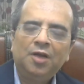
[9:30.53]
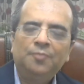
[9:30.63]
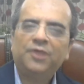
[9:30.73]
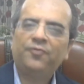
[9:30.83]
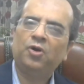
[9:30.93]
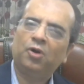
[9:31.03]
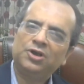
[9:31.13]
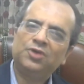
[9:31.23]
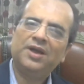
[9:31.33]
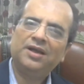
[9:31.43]
But we
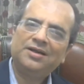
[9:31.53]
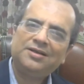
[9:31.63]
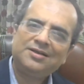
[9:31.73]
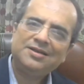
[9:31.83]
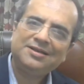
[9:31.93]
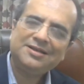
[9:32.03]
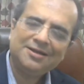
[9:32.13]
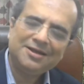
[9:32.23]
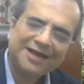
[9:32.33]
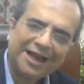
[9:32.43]
also
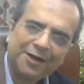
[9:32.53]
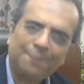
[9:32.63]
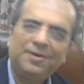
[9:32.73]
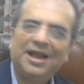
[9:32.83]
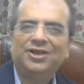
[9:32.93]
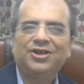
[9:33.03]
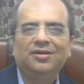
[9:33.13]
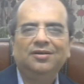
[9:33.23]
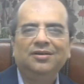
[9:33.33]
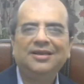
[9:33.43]
take a pledge
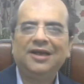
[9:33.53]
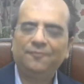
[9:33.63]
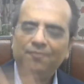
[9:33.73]
that